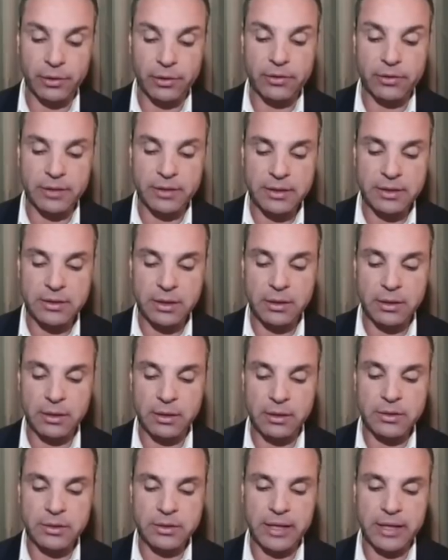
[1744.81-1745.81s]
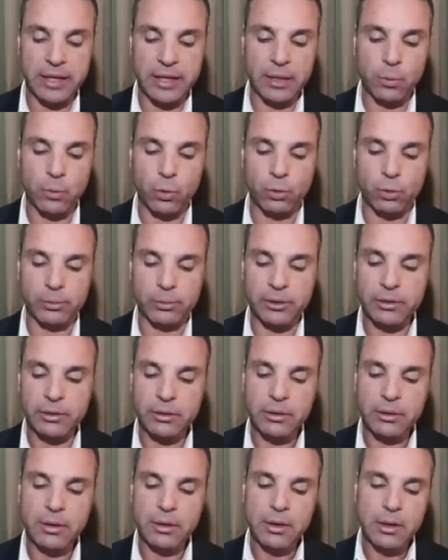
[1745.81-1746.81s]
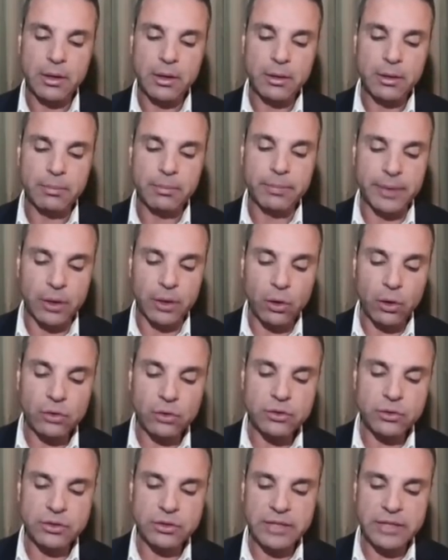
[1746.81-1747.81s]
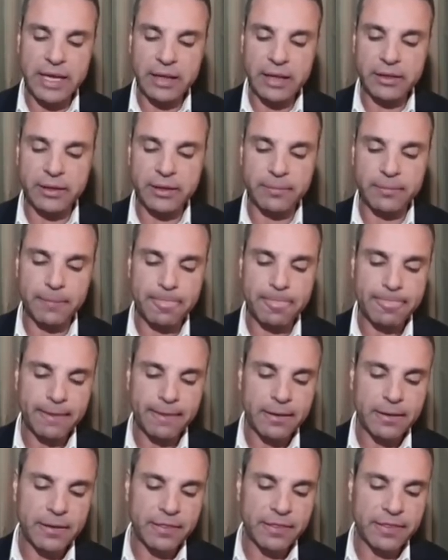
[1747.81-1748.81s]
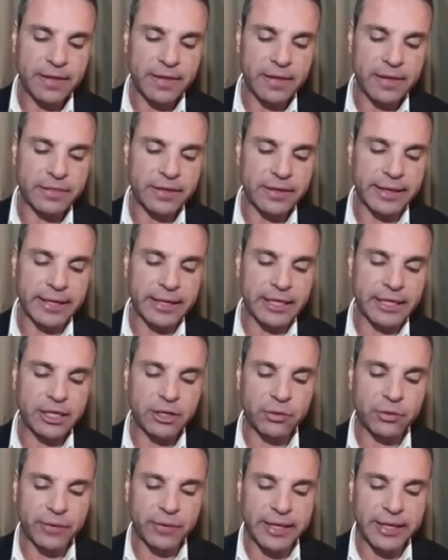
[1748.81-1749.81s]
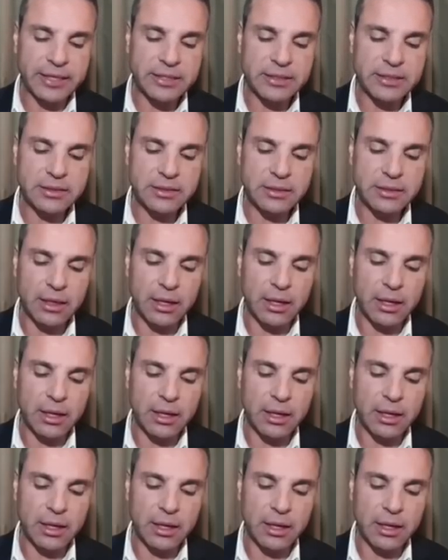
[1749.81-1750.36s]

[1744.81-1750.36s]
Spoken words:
Earth is getting warmer, but also tell them that the increasing